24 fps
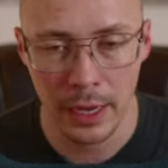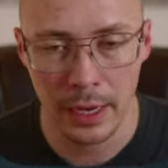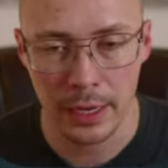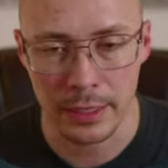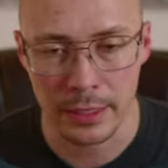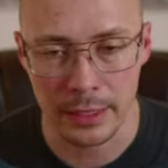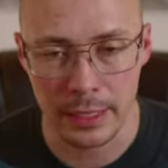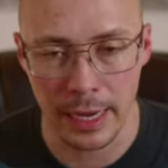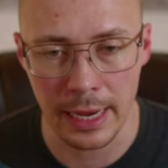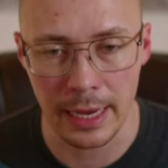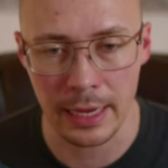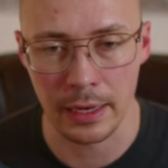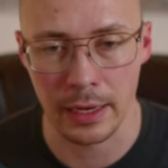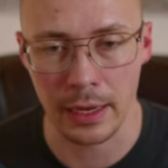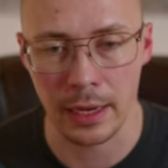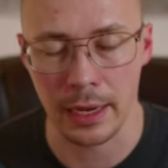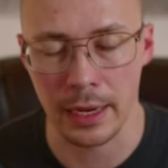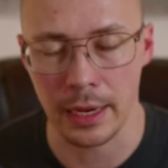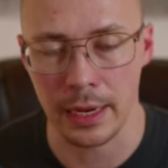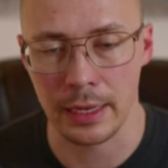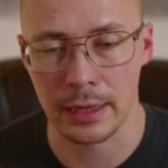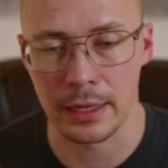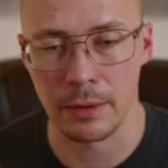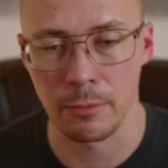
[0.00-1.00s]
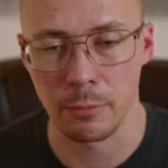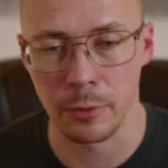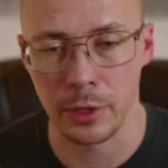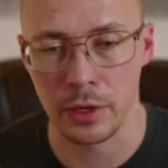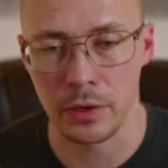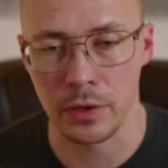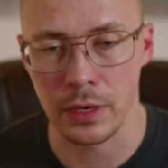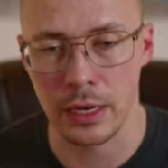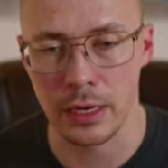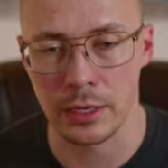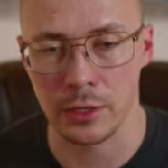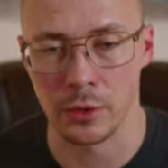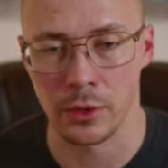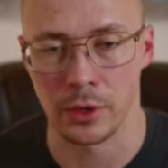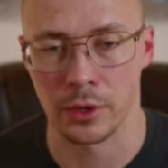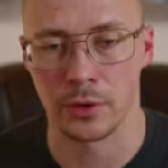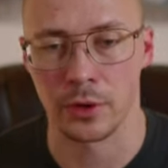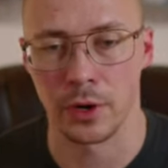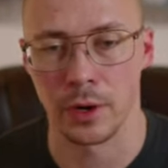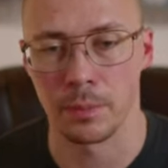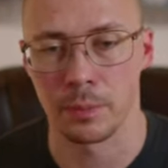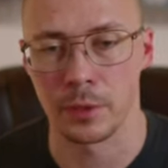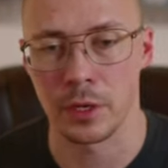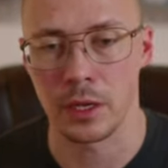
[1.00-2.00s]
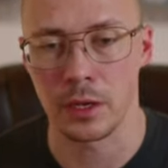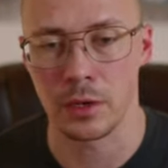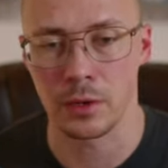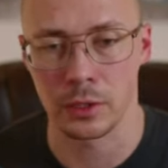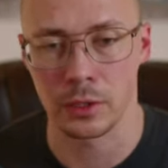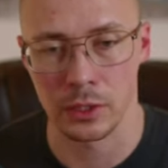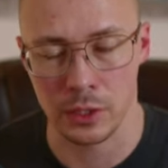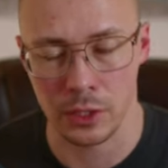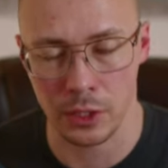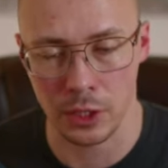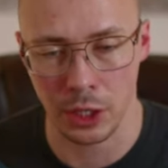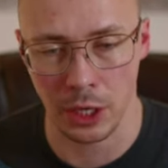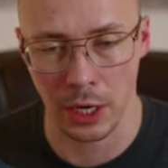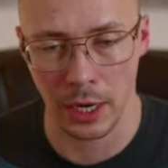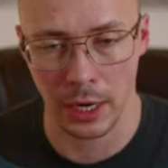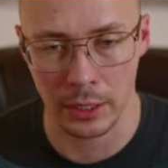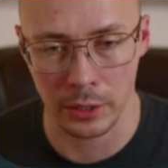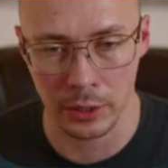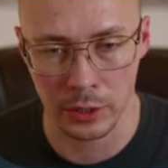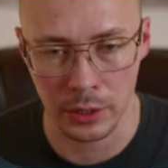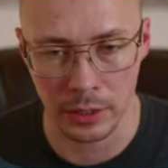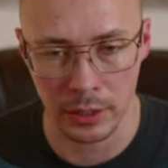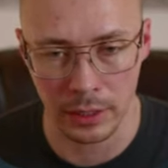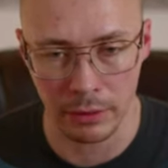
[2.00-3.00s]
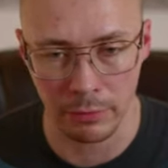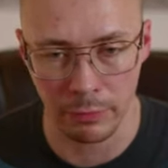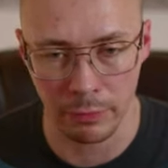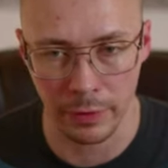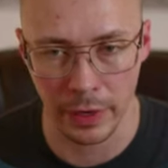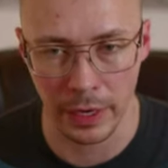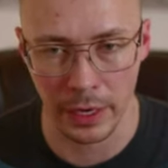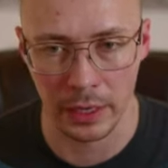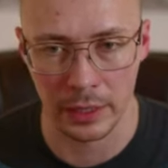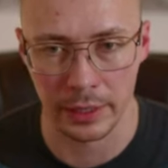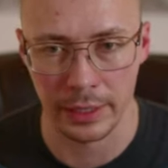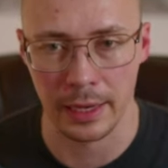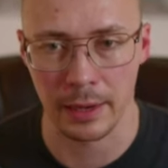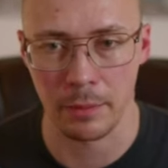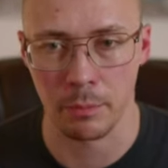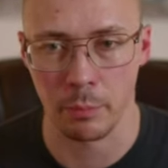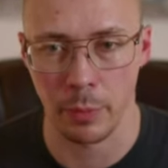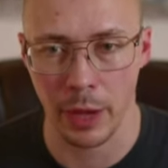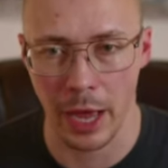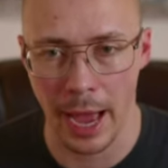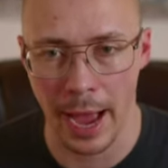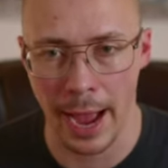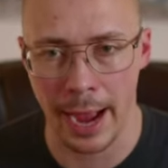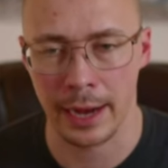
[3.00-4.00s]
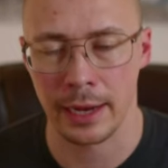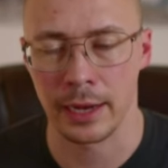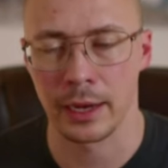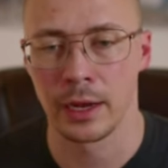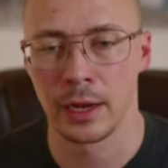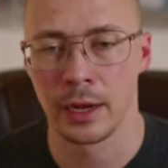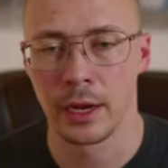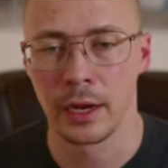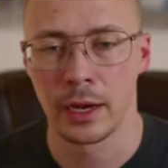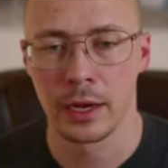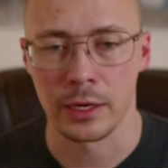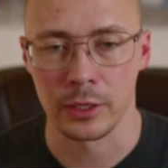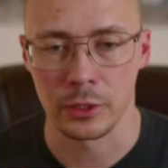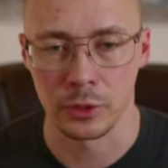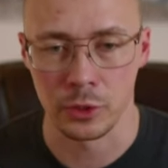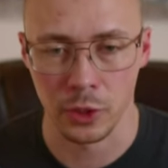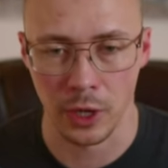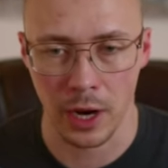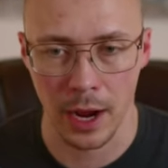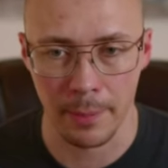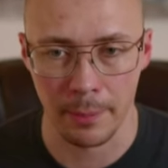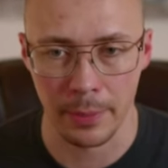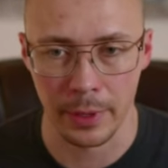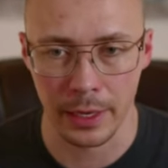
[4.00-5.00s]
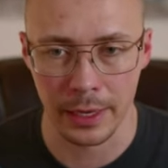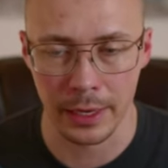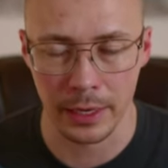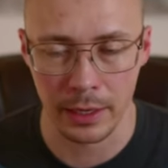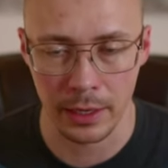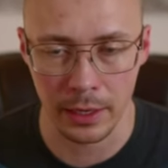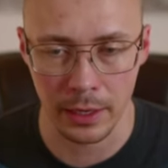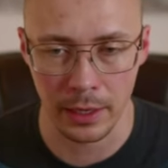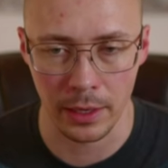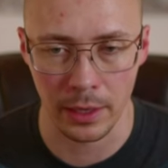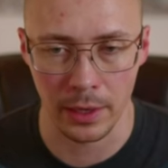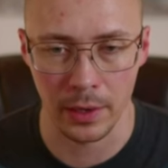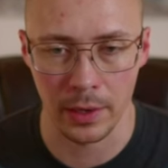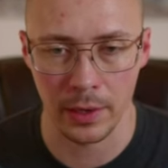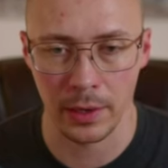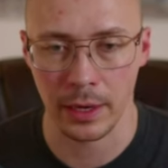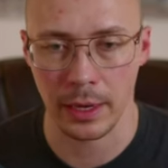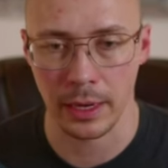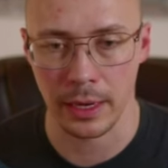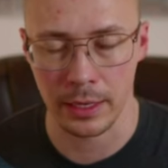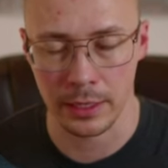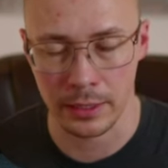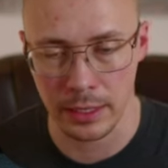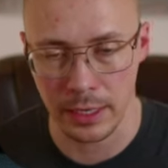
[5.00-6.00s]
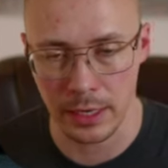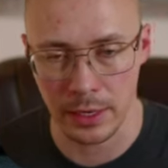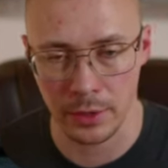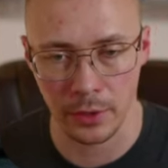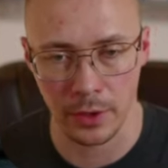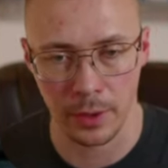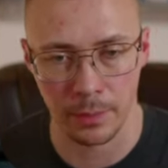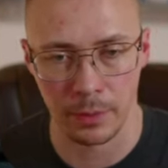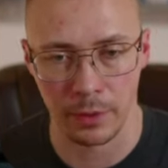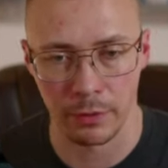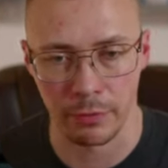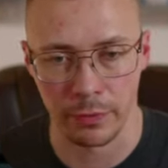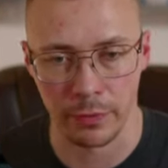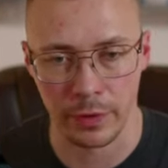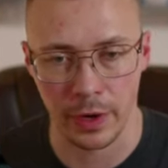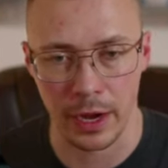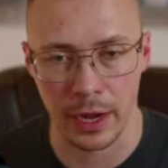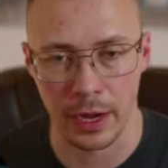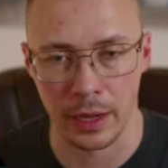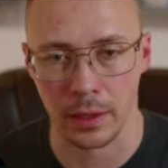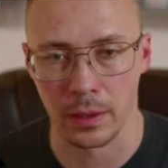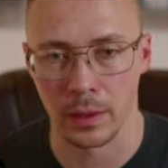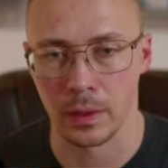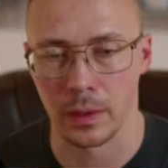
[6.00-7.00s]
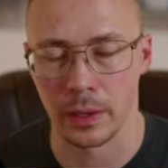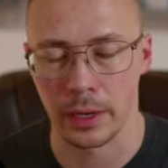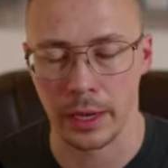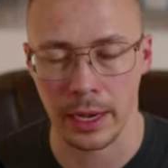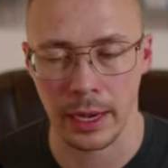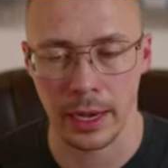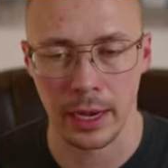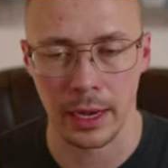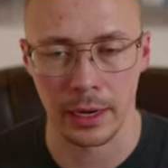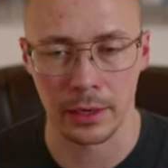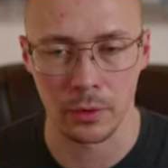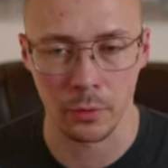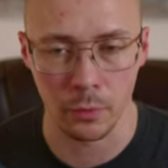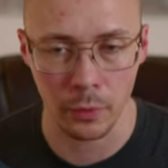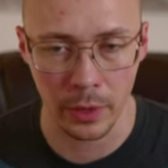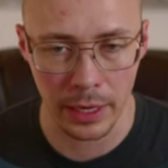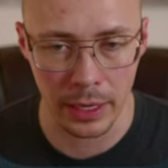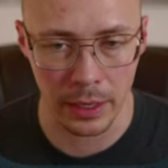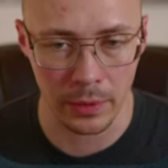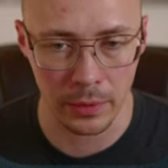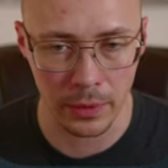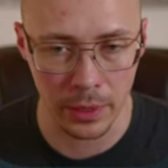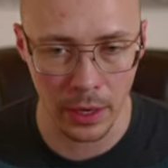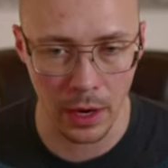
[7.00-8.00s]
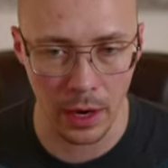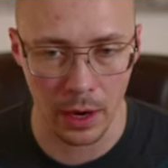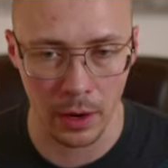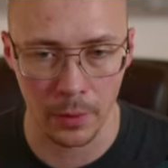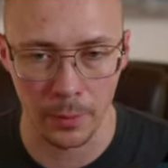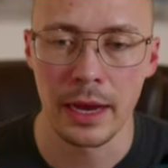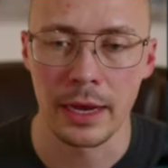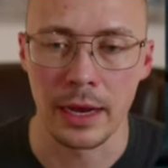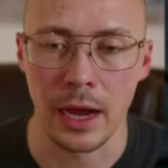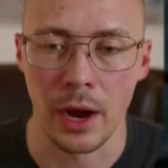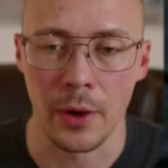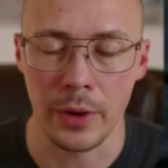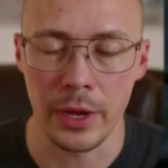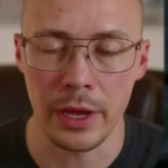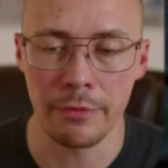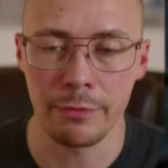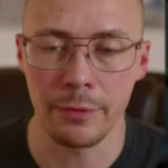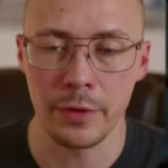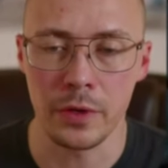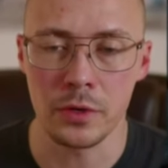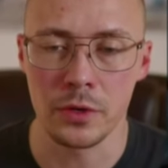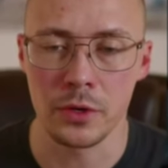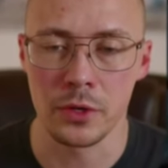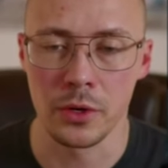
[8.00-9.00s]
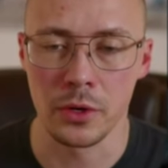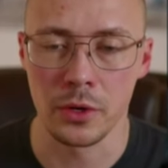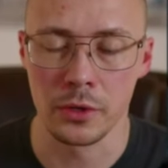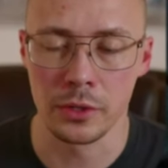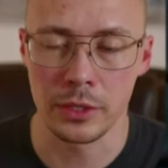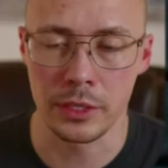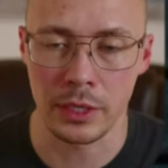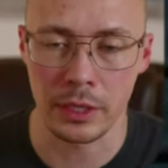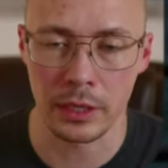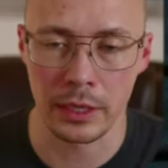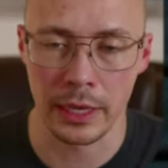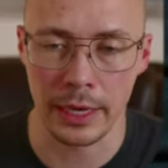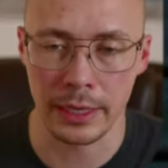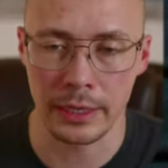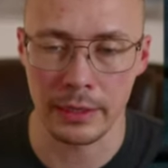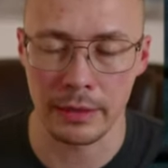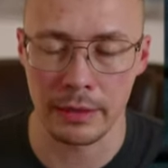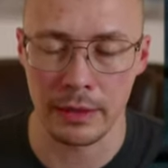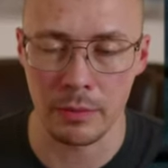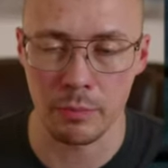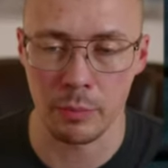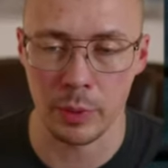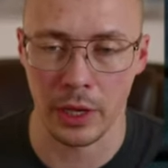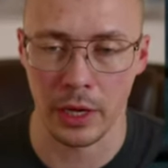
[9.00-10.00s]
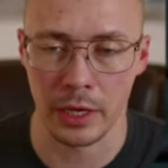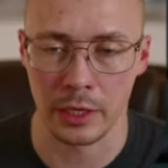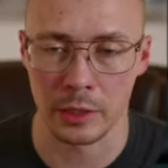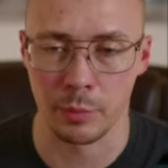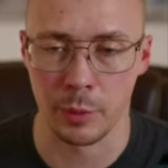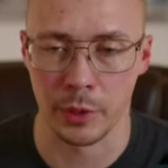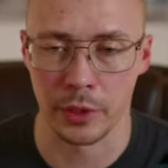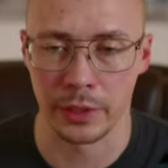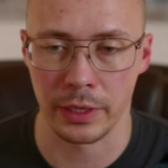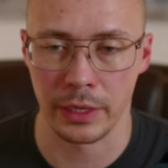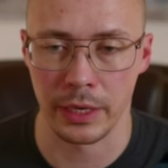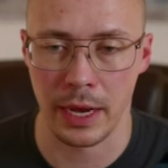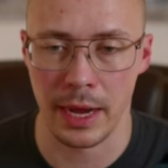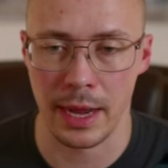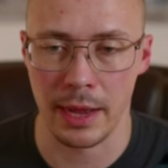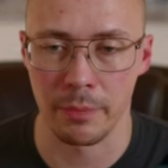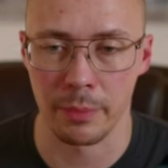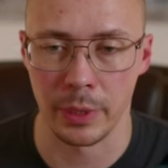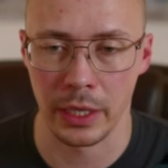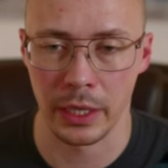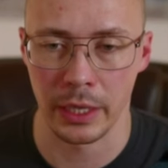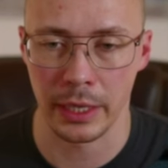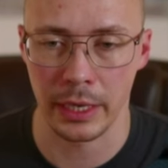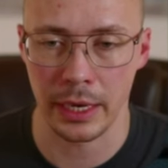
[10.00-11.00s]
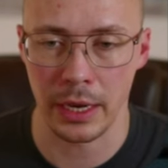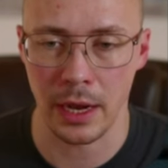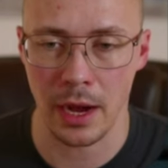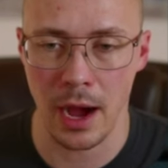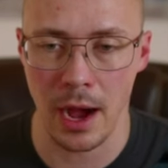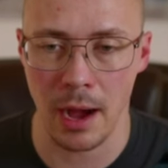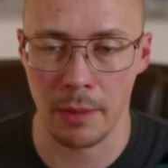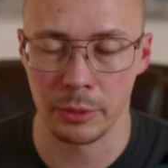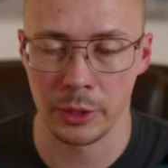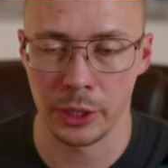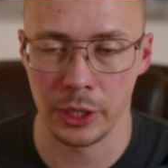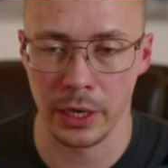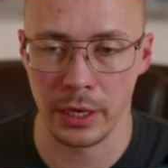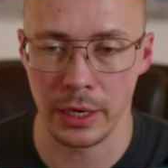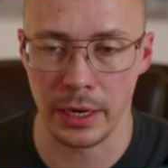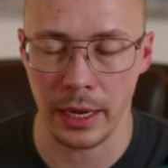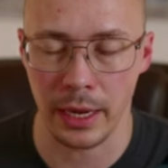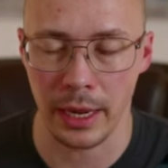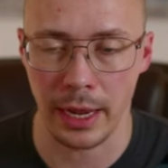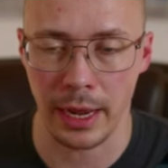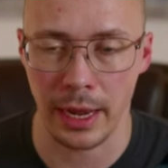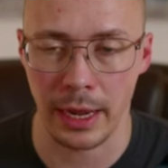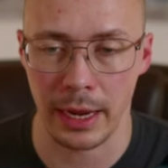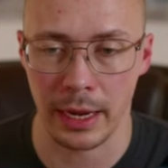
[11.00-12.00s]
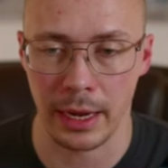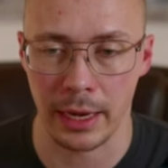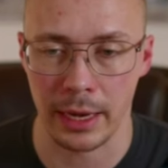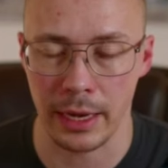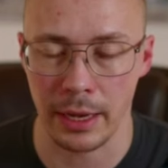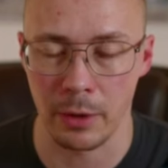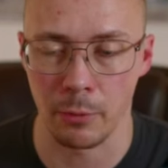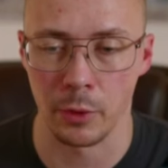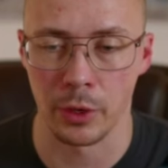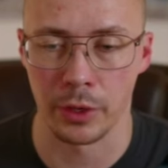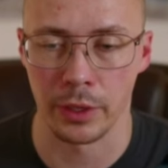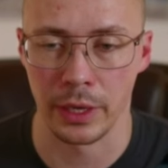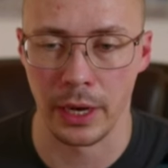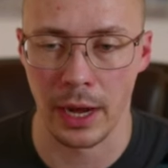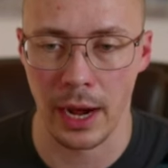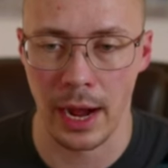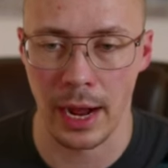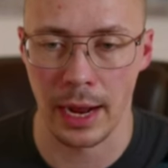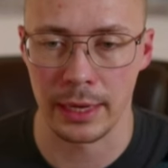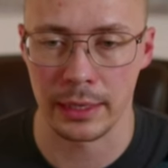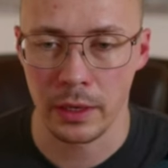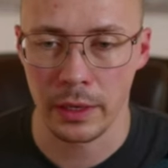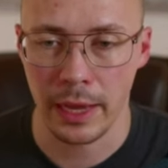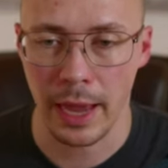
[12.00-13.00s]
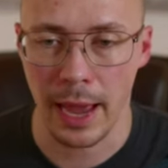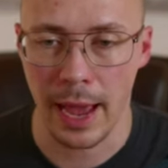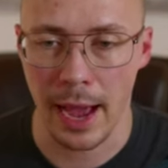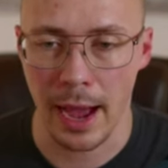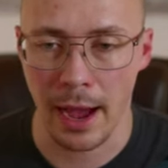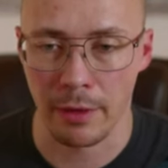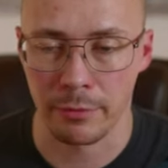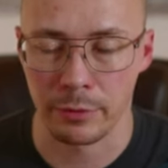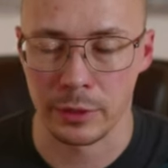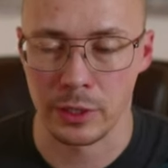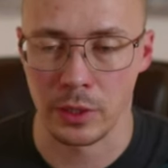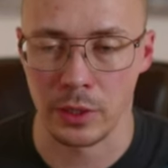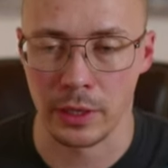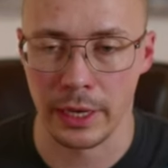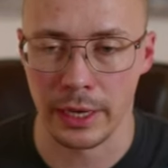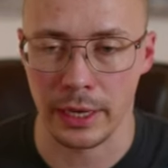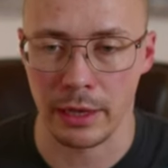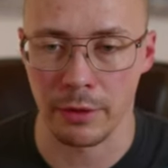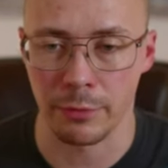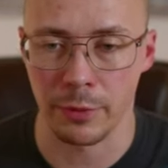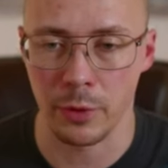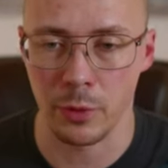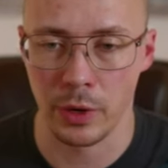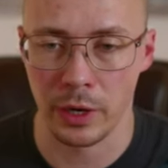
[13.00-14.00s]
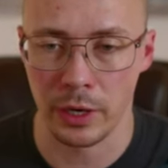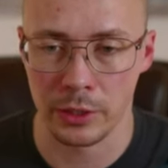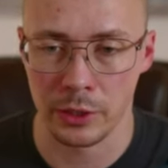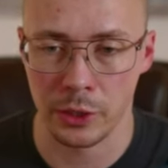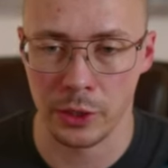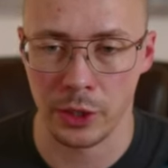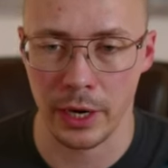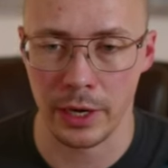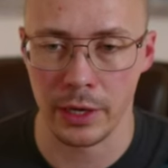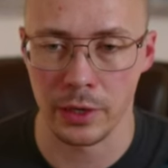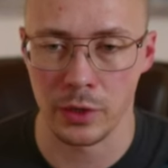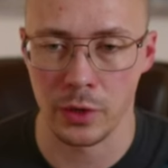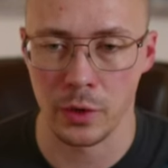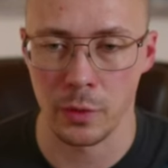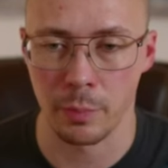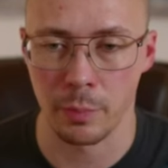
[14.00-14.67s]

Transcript: data. And then when you need to encrypt it, you just change the file name back, drop it in here, and decrypt the file, and away you go. Now, if you do select the plausible deniability option, uh, it will not have, so like if you want to try to do